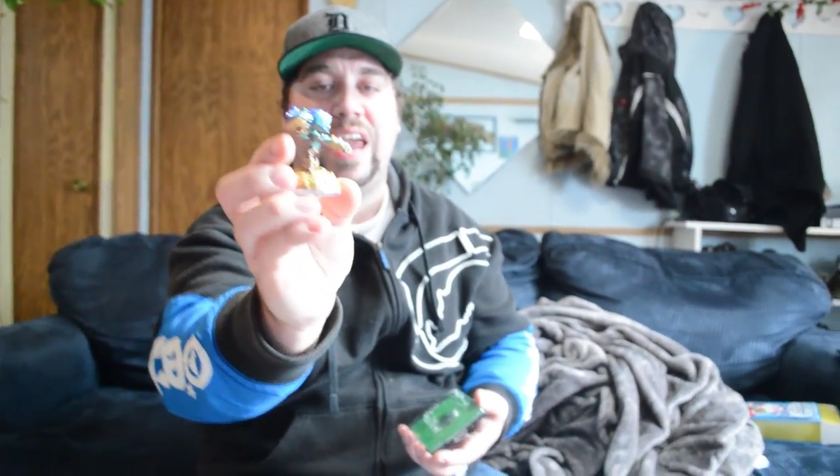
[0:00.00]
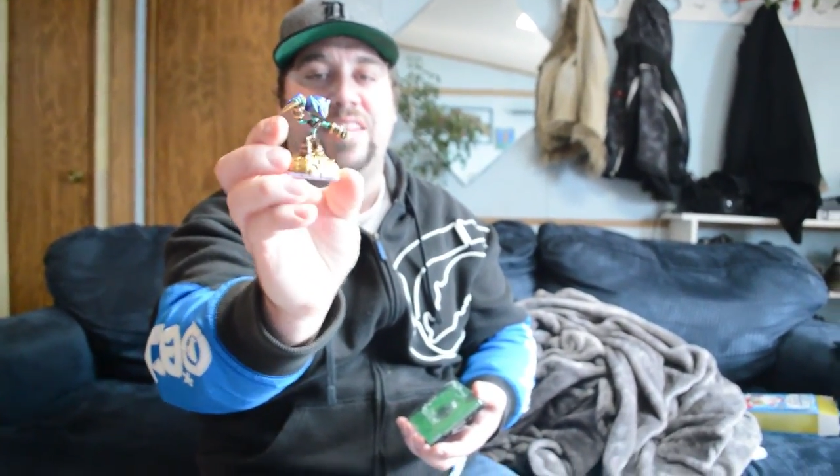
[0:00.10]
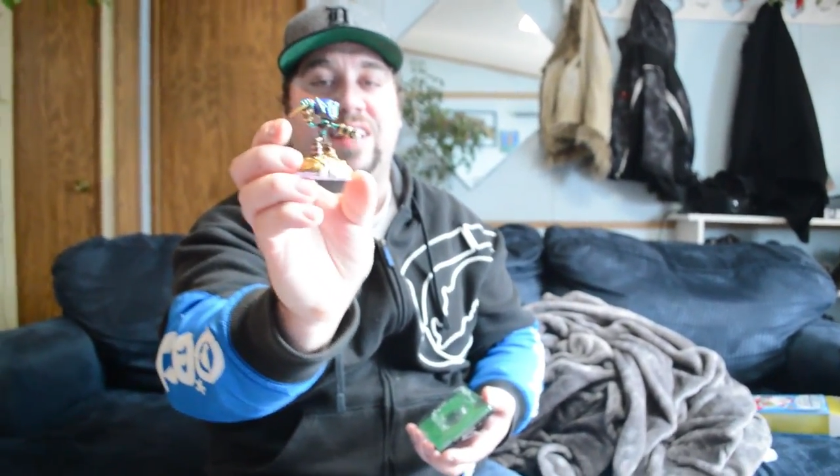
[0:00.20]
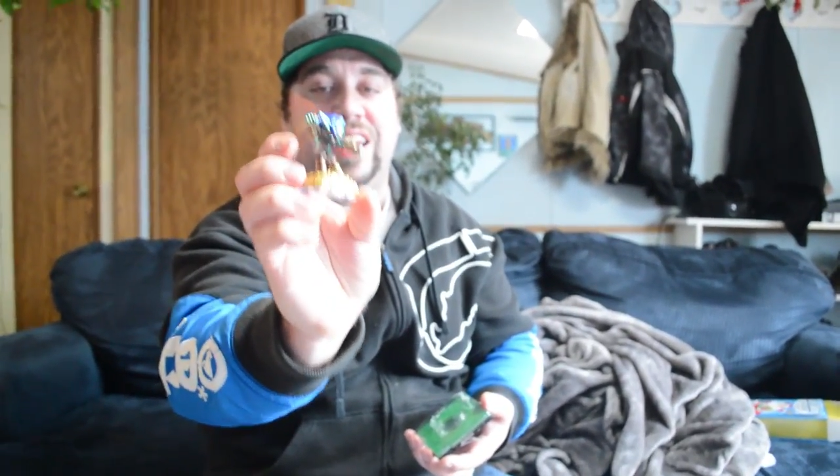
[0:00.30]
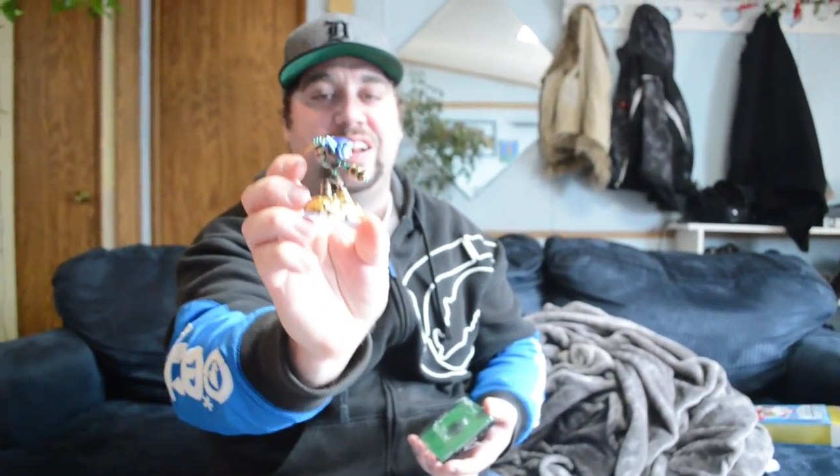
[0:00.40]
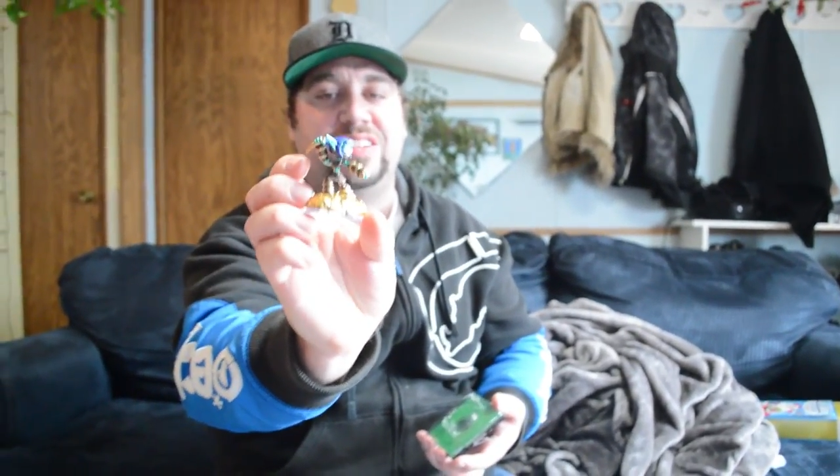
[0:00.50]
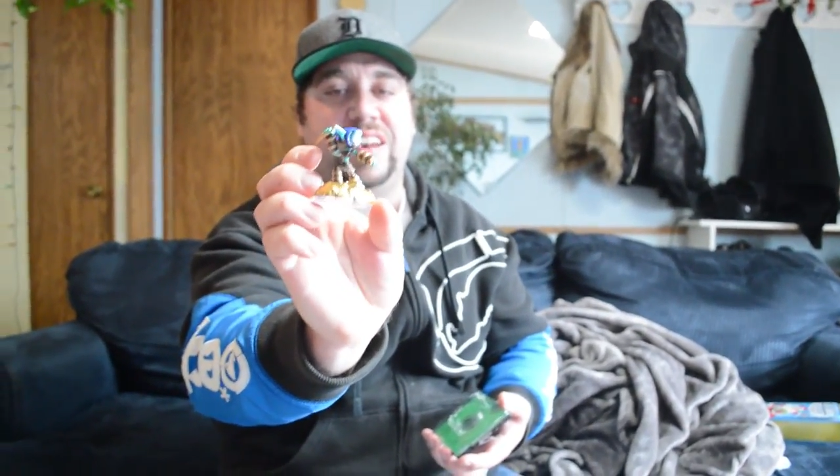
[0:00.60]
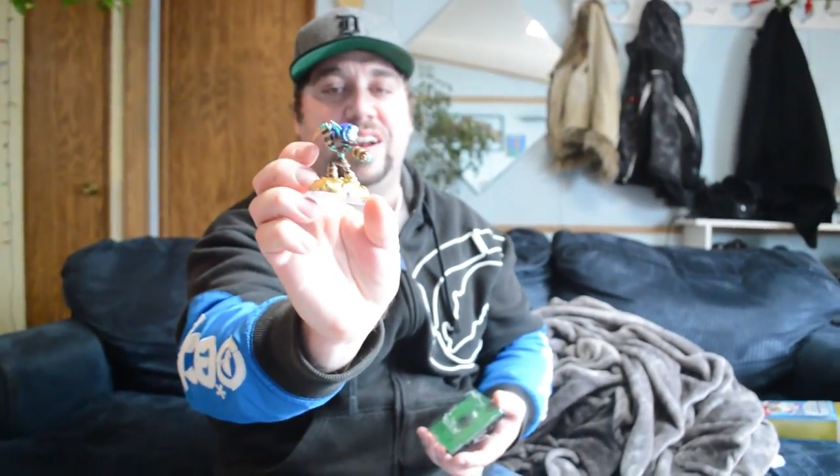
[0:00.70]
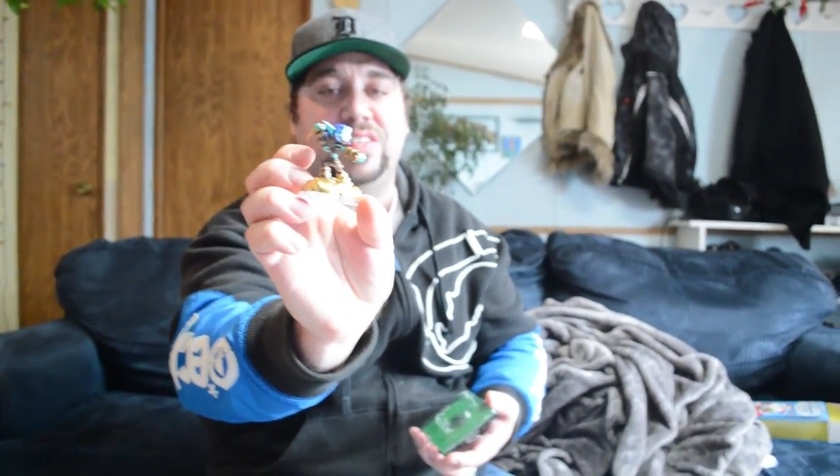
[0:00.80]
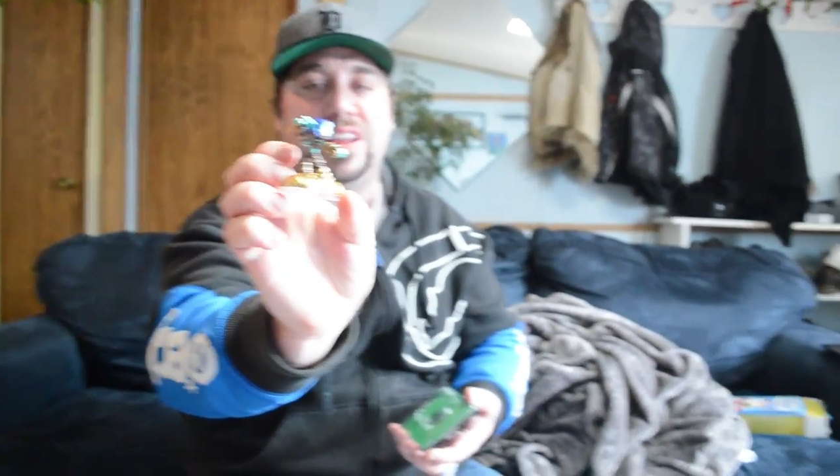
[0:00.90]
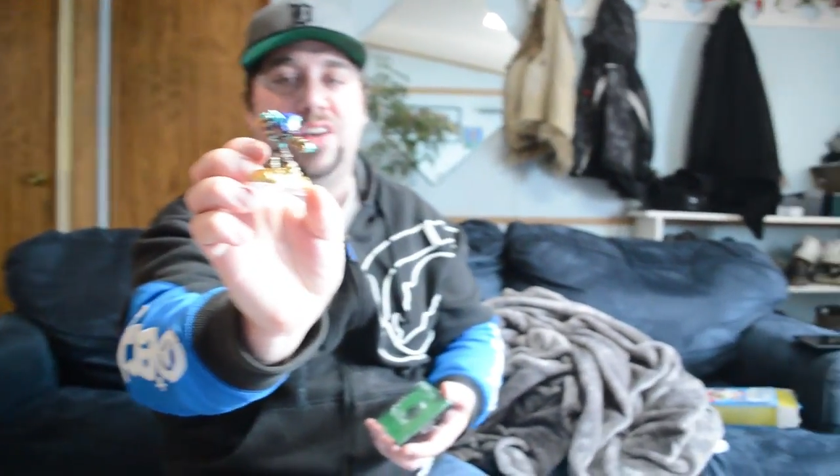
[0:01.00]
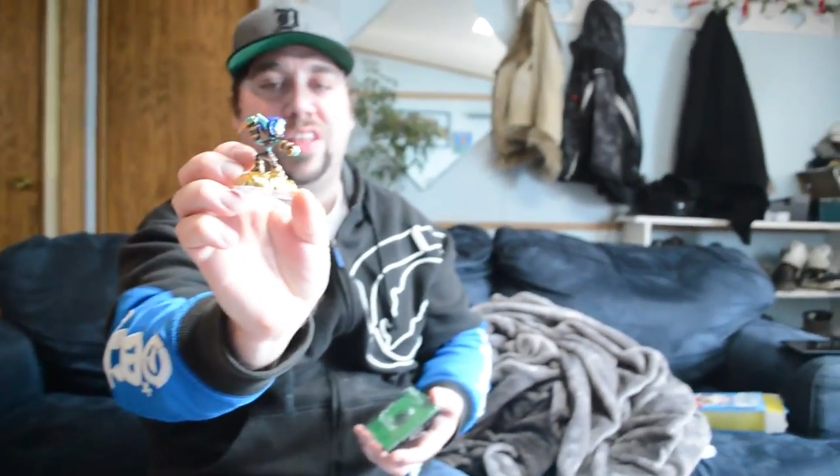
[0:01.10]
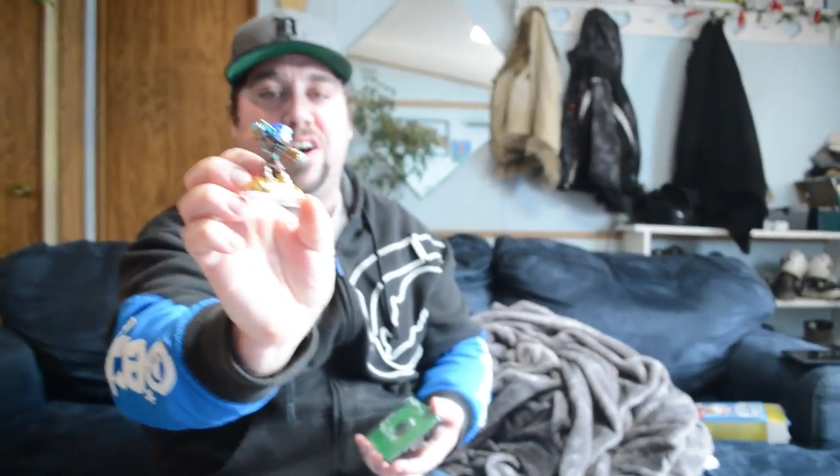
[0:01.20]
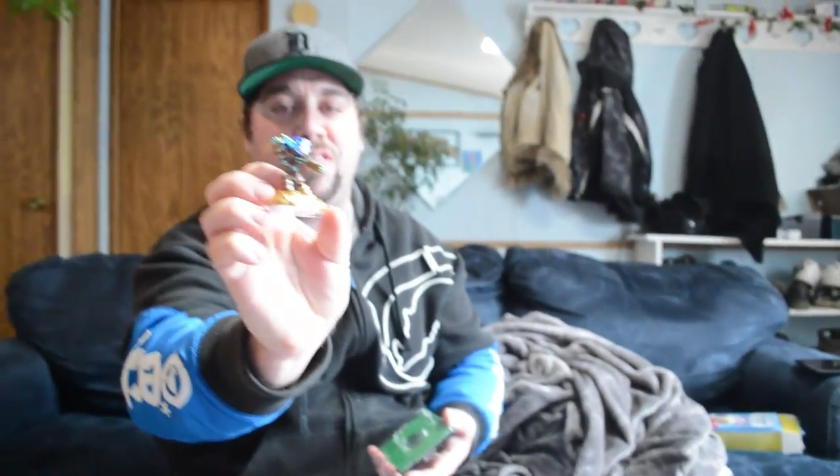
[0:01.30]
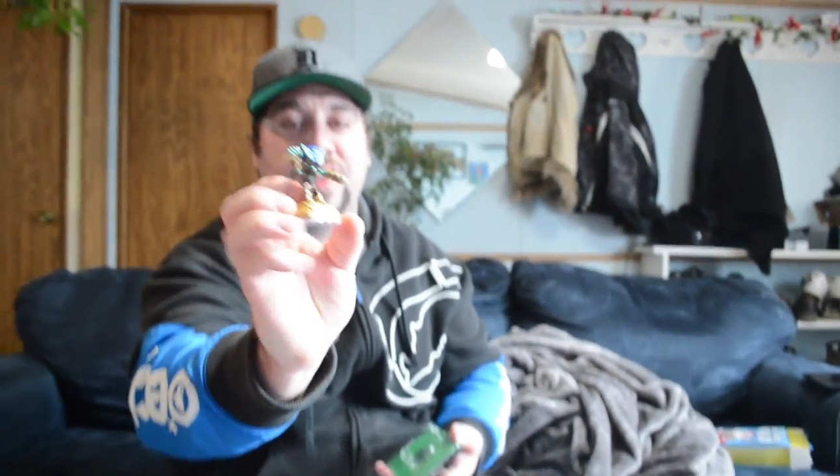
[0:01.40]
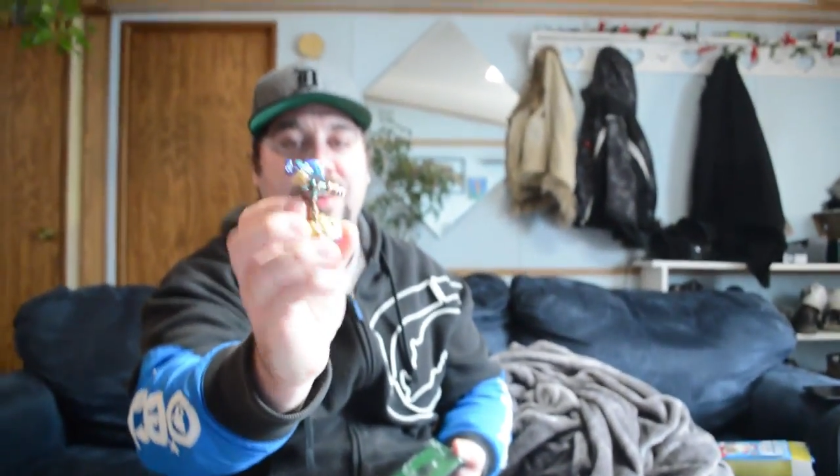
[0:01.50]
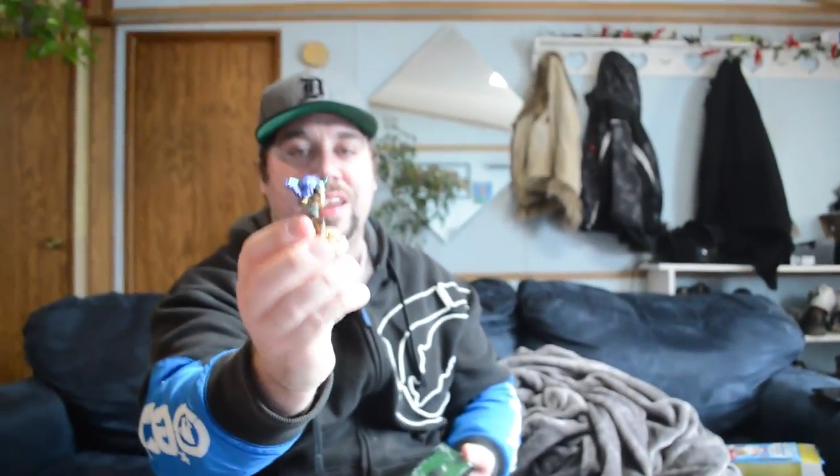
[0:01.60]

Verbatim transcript: and the legendary Stealth Elf,